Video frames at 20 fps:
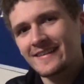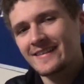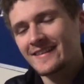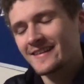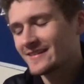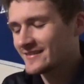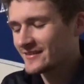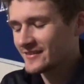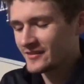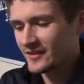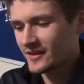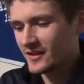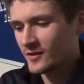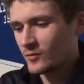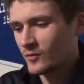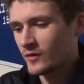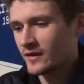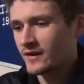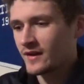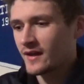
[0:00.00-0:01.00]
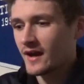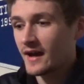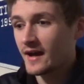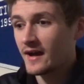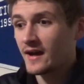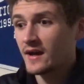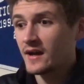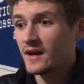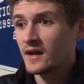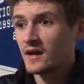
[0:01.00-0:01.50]
This is a good one.
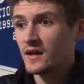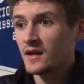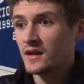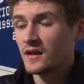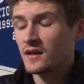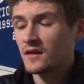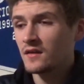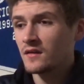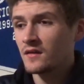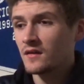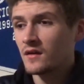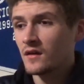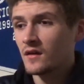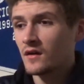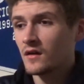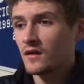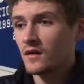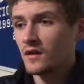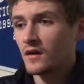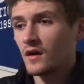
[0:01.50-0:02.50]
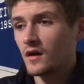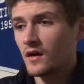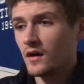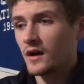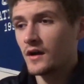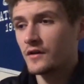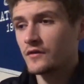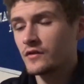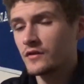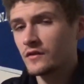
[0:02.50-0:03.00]

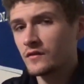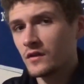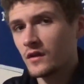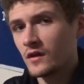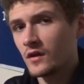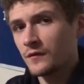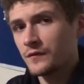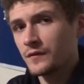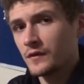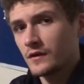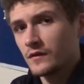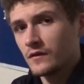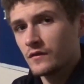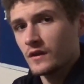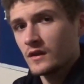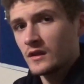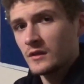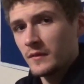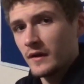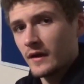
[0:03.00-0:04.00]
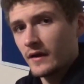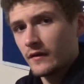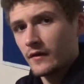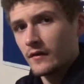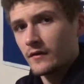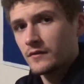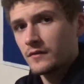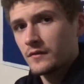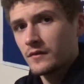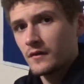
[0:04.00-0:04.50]
As you can tell if you can see in the
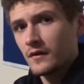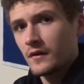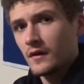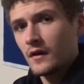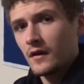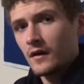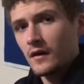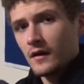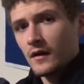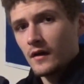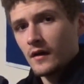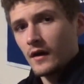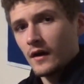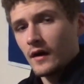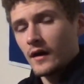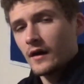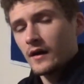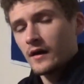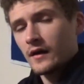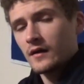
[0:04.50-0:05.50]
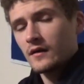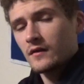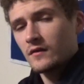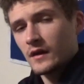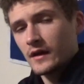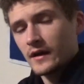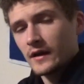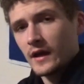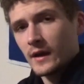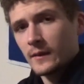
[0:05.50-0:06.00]
background, I
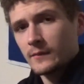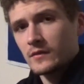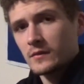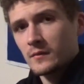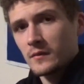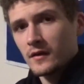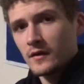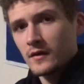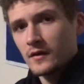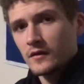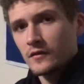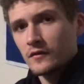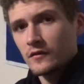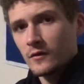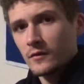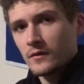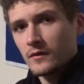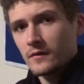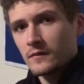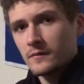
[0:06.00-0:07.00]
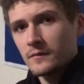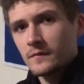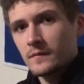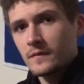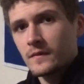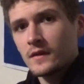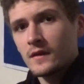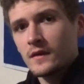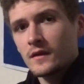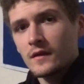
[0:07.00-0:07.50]
like Captain America and Joker.
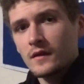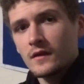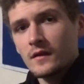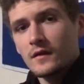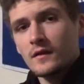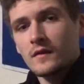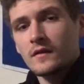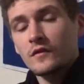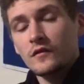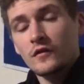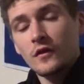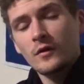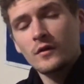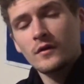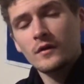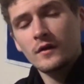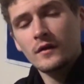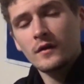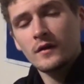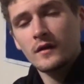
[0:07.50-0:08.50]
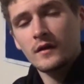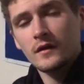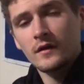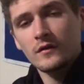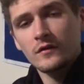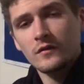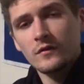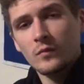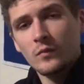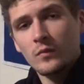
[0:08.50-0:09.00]
The Joker
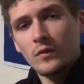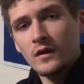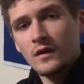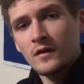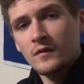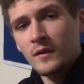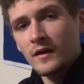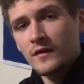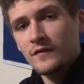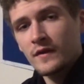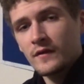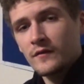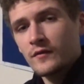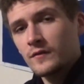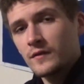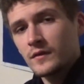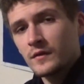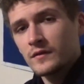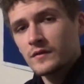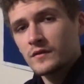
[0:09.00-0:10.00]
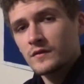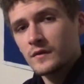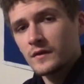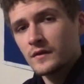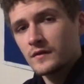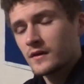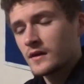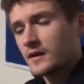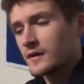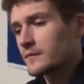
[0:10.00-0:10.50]
is one of my favorite villains of
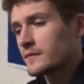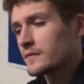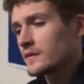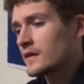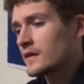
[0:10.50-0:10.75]
all time.